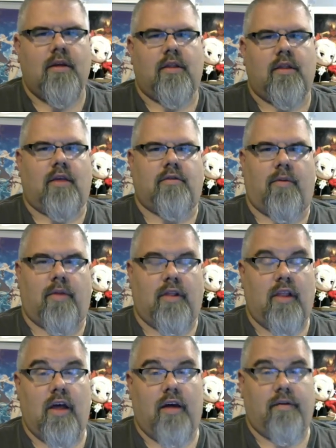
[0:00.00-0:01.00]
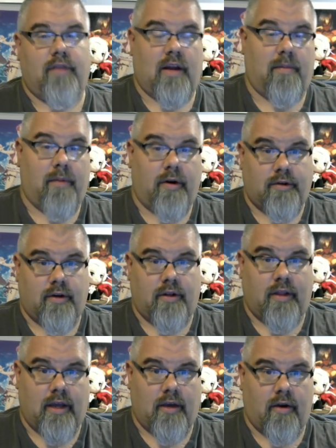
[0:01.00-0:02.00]
Because I would love to get a merge on
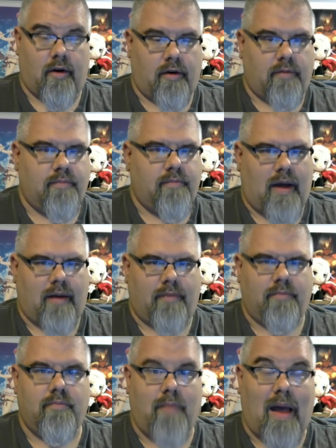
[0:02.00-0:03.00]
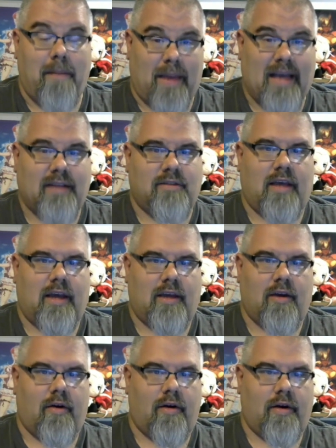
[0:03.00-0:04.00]
Leg Yarn. My base Leg
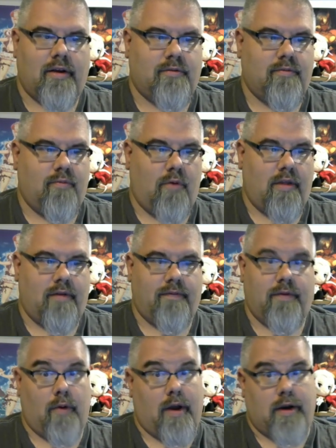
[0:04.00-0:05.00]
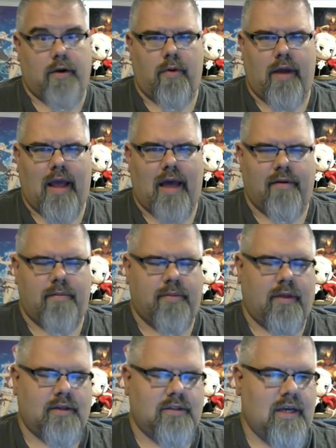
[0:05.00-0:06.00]
Yarn is one of the few I don't have at
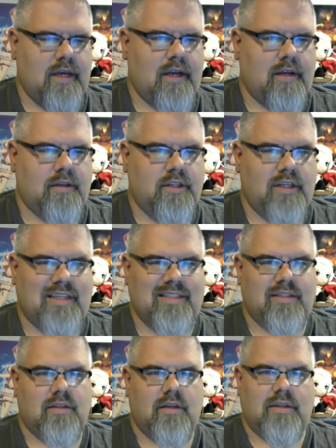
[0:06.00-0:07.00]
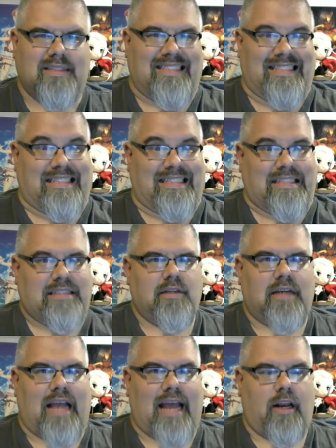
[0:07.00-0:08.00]
plus 10, and she's
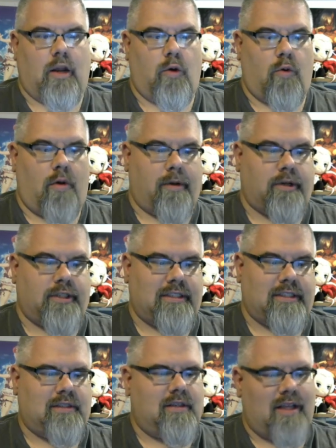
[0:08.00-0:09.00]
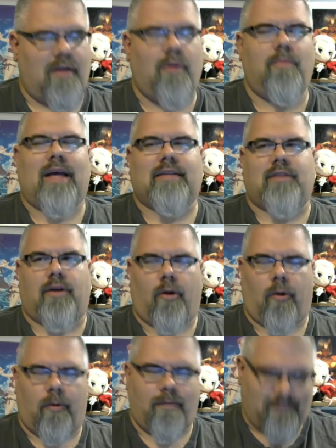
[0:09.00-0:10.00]
kind of low on merges. Oh, that's an
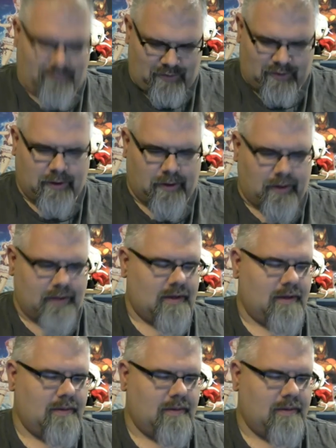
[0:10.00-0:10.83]
ol'. Darn it.